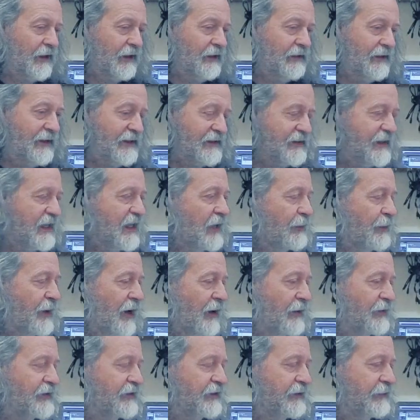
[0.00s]
Let's think
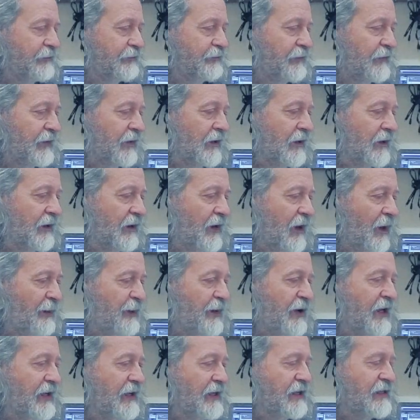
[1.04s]
about a
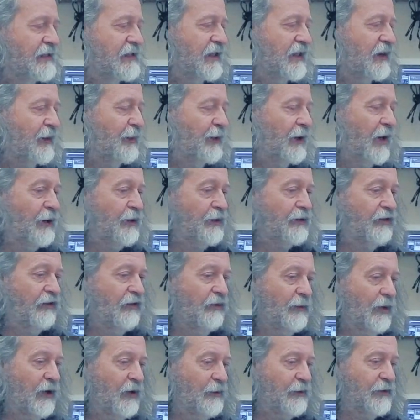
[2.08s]
pianistic approach for
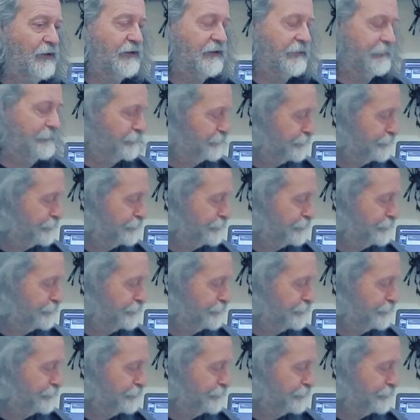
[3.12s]
a moment.